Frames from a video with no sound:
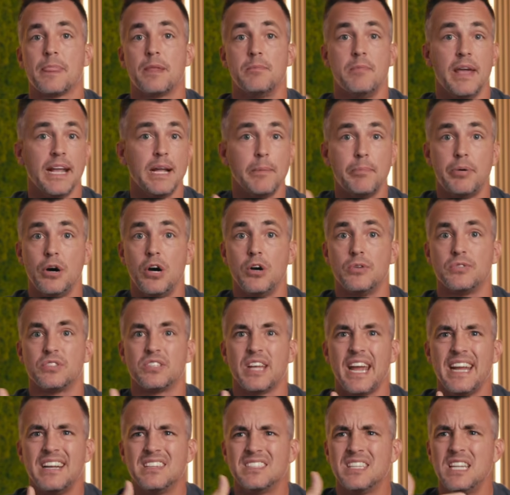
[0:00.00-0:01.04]
Make a
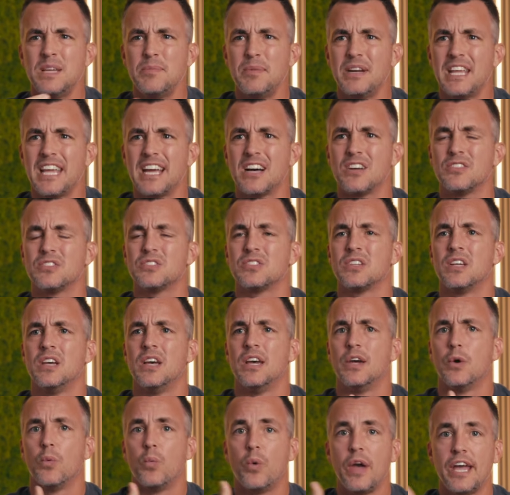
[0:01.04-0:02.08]
post. Hey, does anybody else
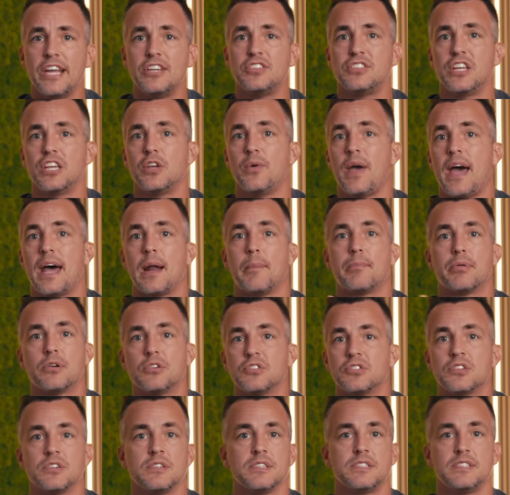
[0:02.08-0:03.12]
wish that you had a
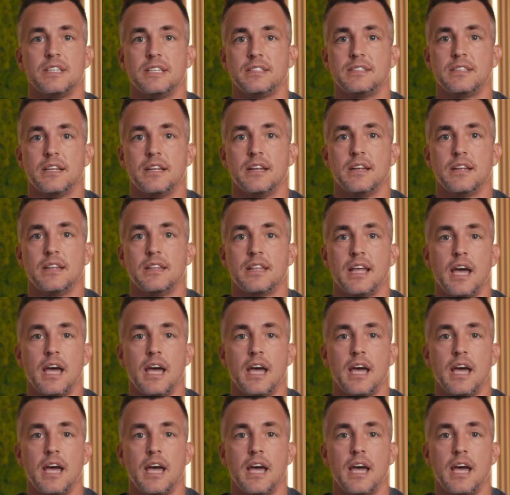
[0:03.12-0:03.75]
personal assistant